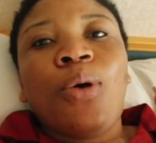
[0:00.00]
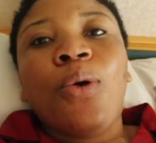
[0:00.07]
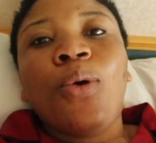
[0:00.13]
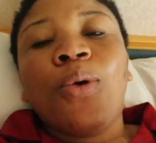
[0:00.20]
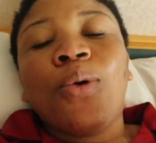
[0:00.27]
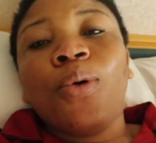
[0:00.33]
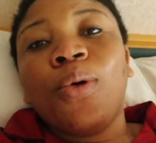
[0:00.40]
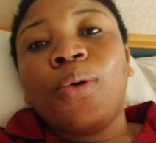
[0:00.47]

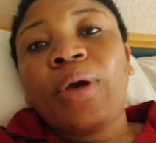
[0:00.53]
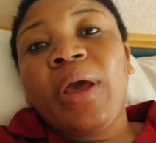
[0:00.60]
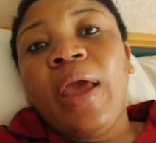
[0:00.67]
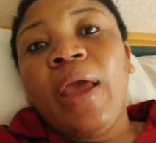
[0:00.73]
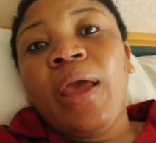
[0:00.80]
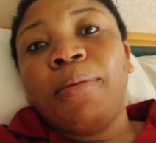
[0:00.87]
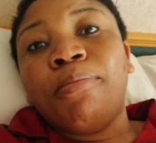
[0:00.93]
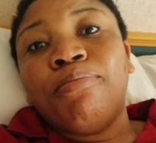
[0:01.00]
Coco
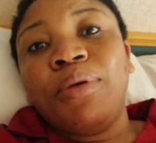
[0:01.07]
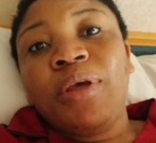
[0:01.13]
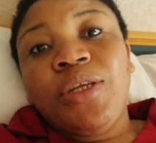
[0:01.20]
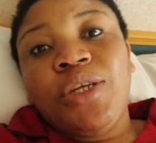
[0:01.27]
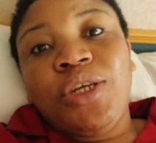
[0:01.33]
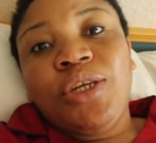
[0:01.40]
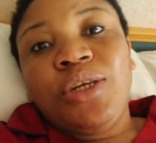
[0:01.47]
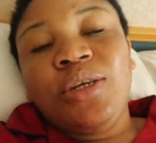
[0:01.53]
Cay
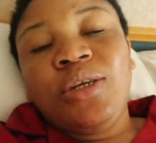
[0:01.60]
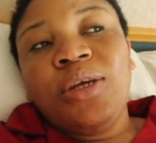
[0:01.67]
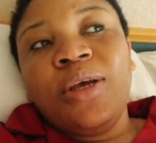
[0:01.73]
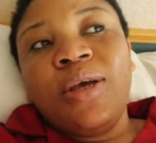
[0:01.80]
Beach